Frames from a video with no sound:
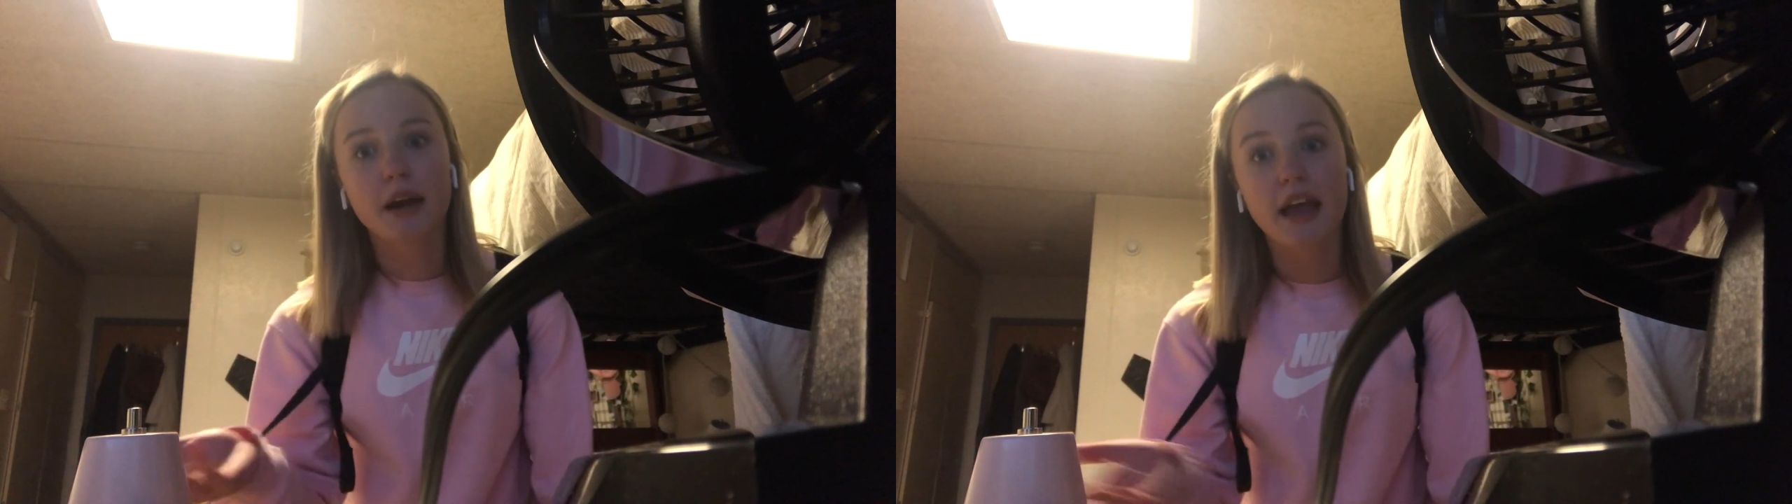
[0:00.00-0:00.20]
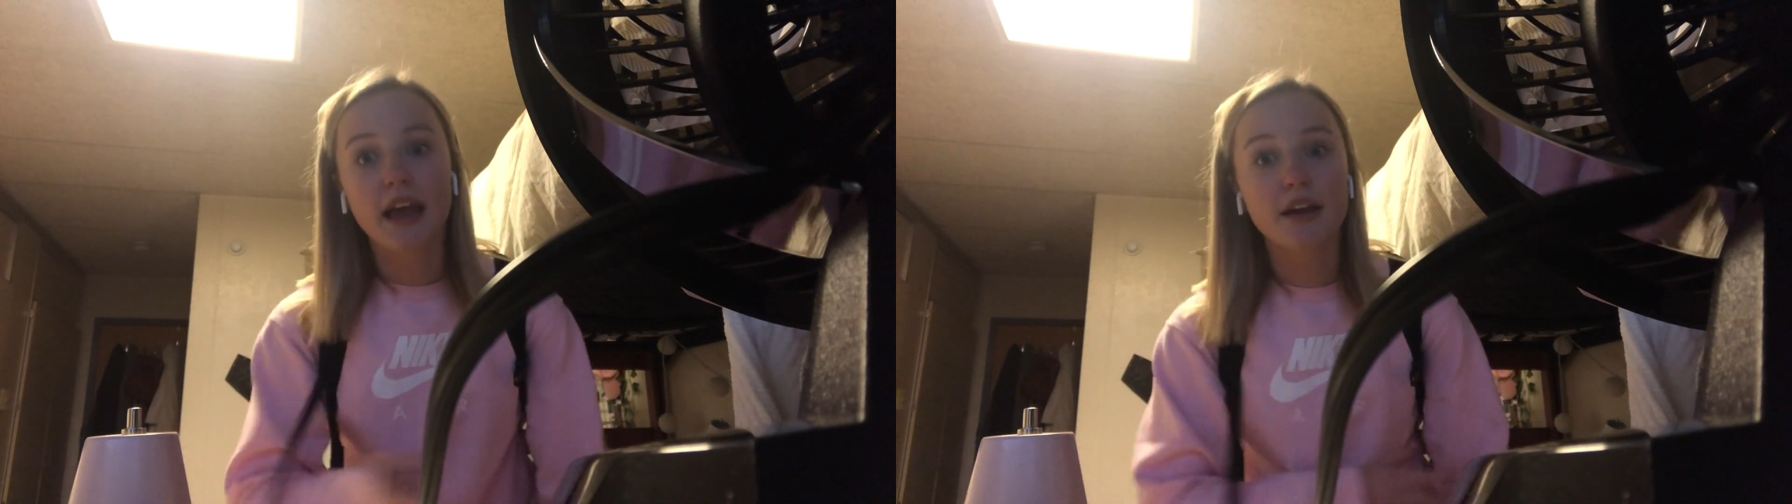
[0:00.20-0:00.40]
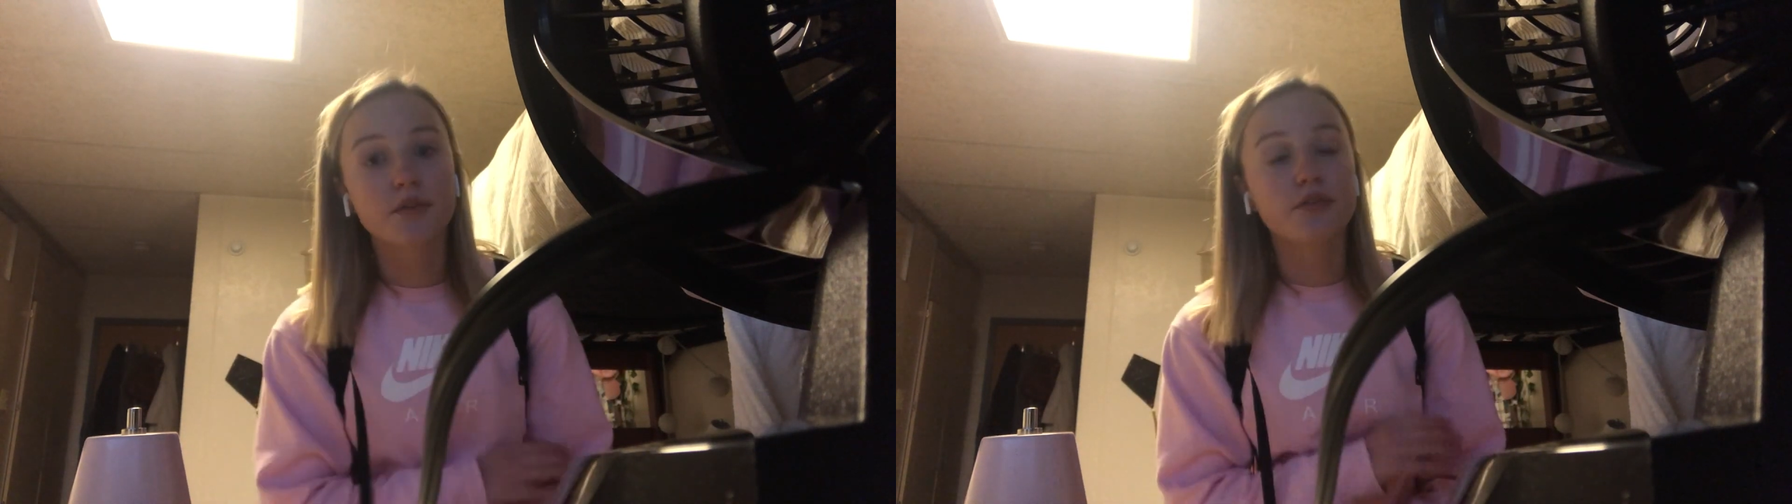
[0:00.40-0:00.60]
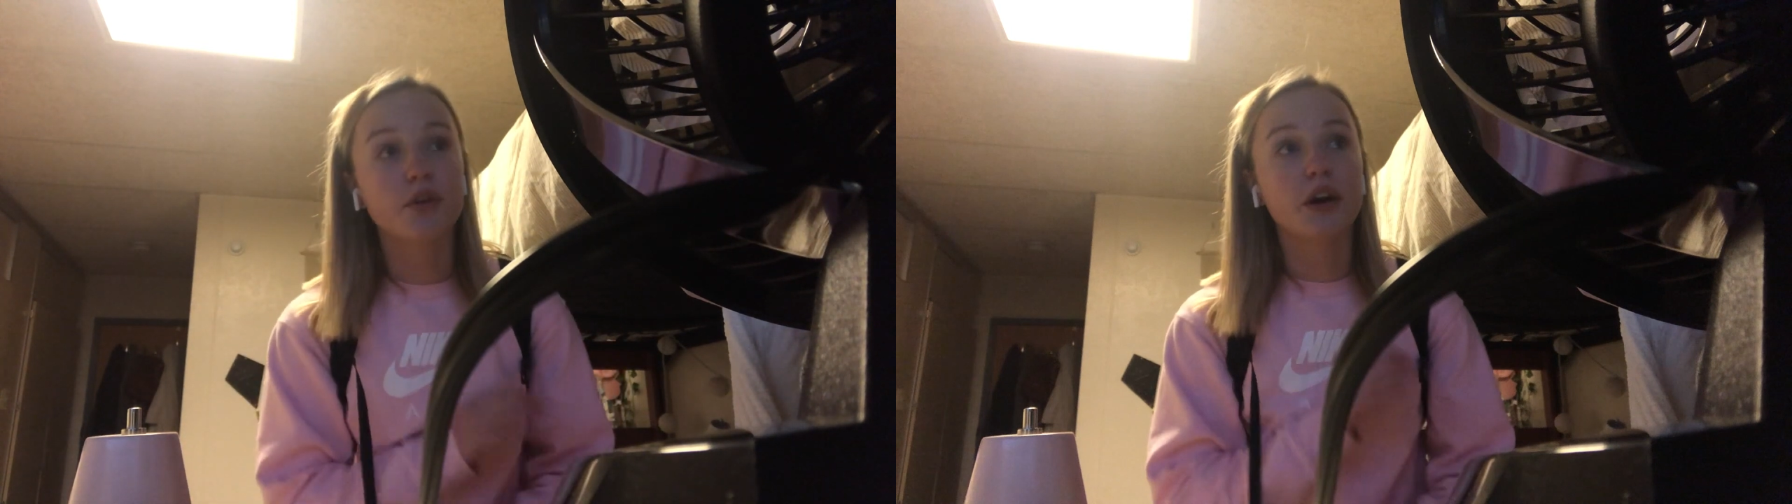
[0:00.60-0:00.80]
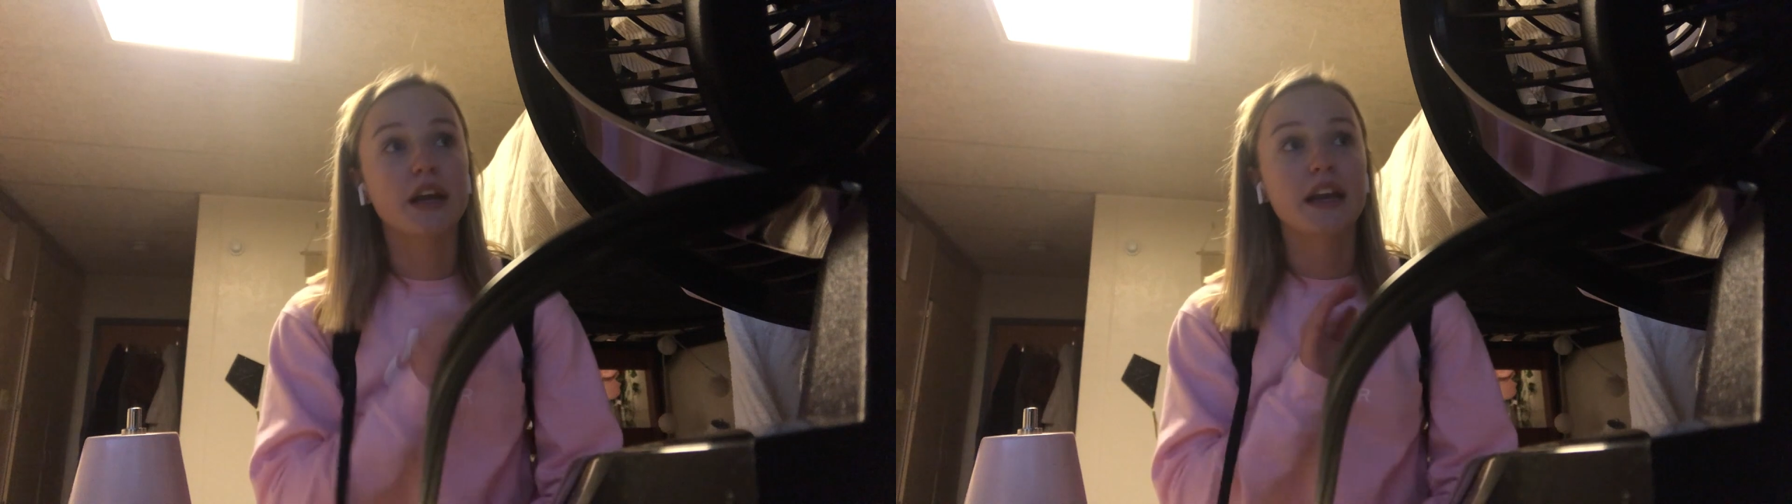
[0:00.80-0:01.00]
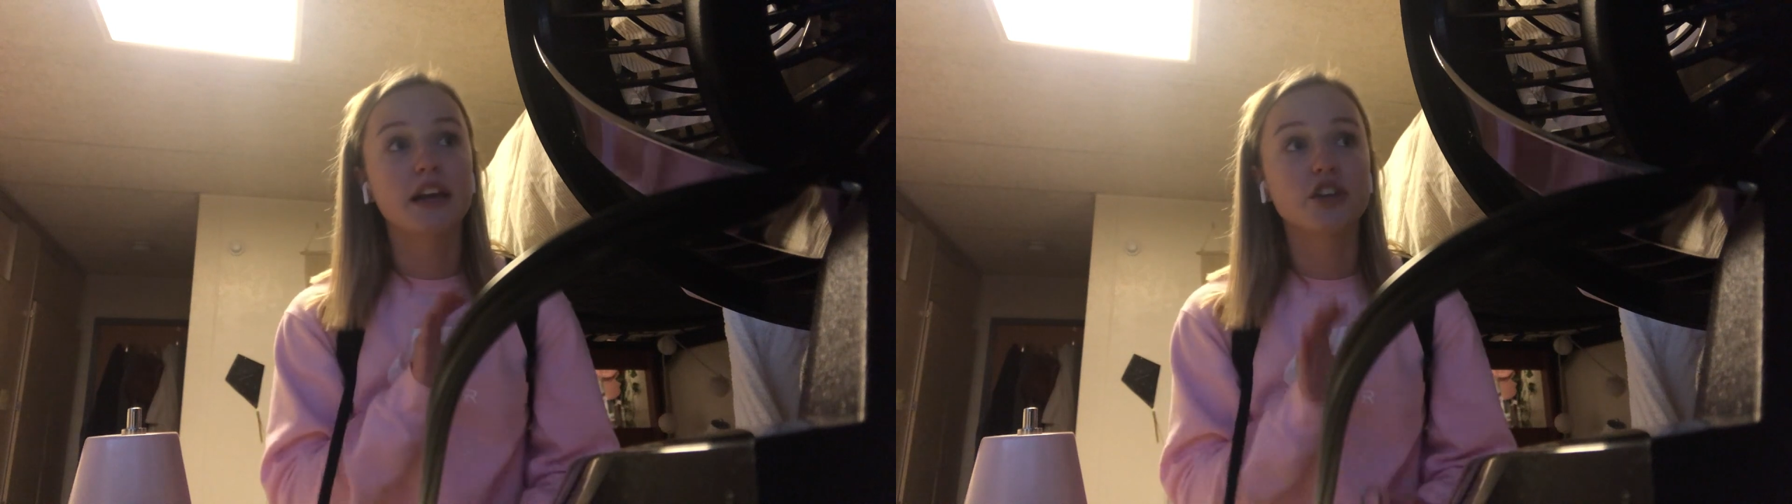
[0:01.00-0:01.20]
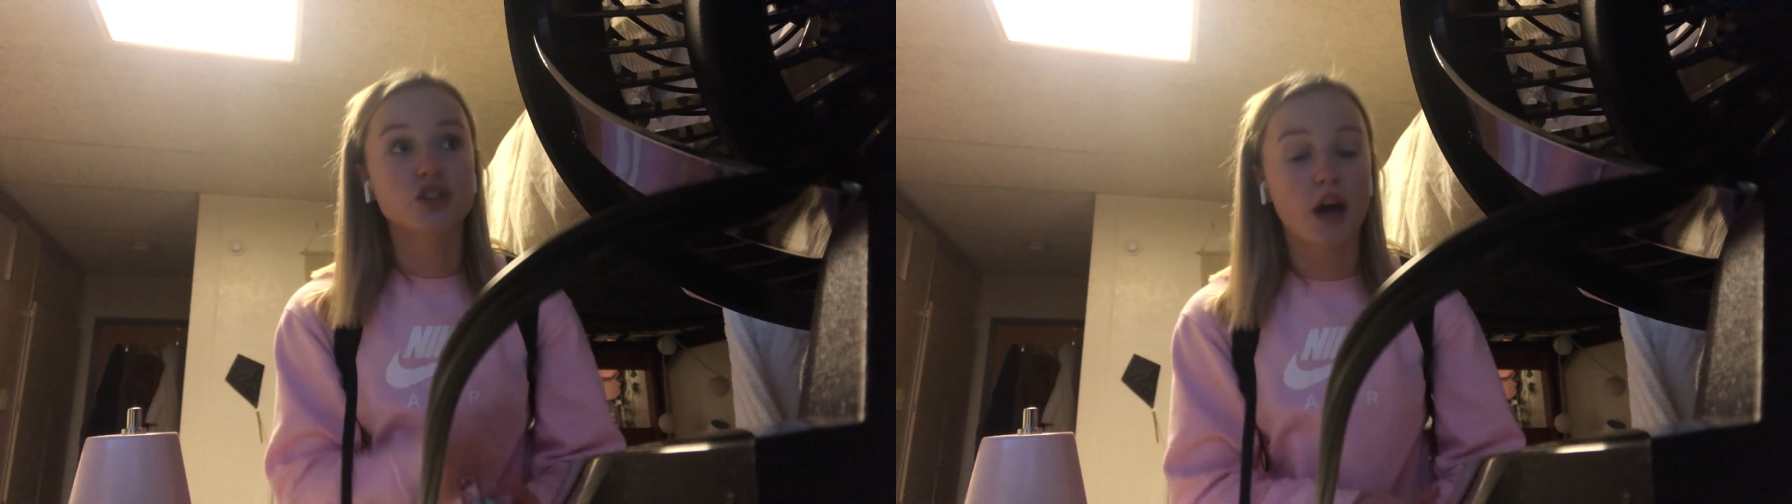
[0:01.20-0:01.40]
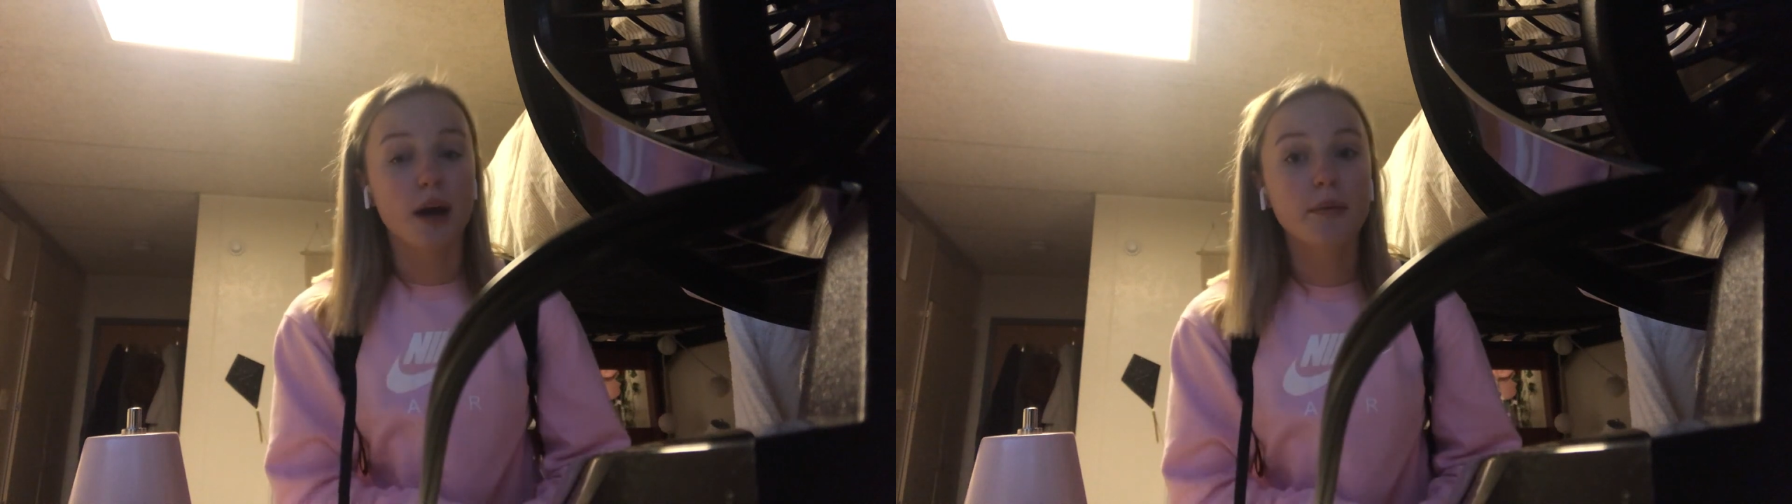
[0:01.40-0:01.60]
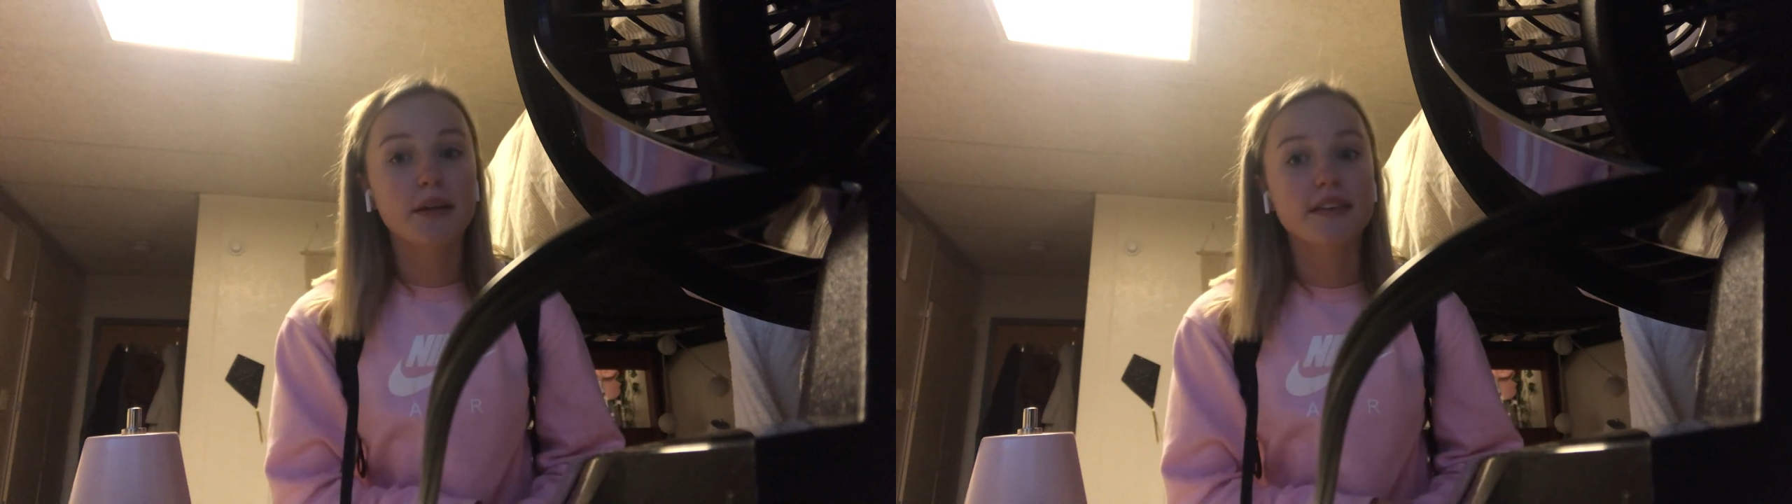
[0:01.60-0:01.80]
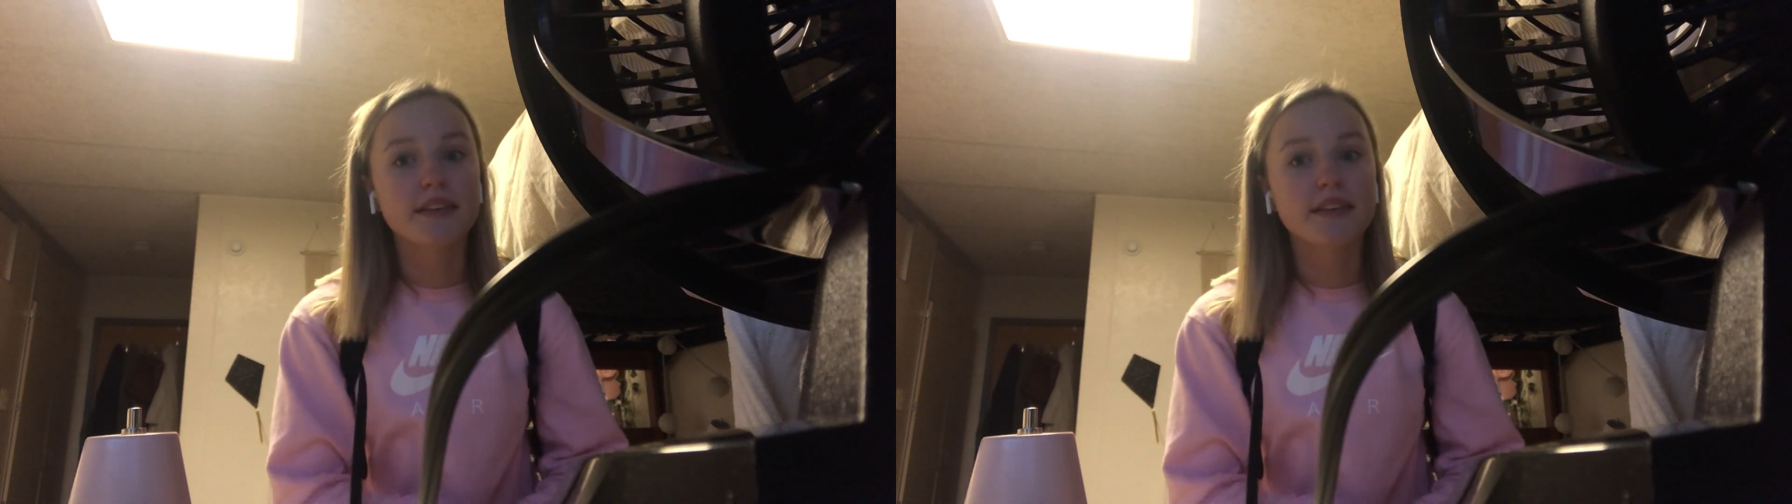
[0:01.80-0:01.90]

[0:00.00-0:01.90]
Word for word: and for getting a job because